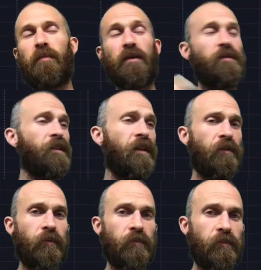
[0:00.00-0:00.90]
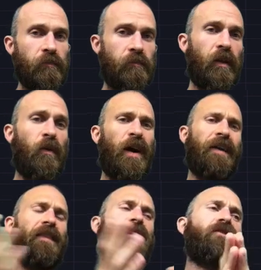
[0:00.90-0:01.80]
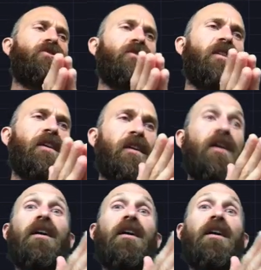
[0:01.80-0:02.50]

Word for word: Personally, no. No, I think it's just like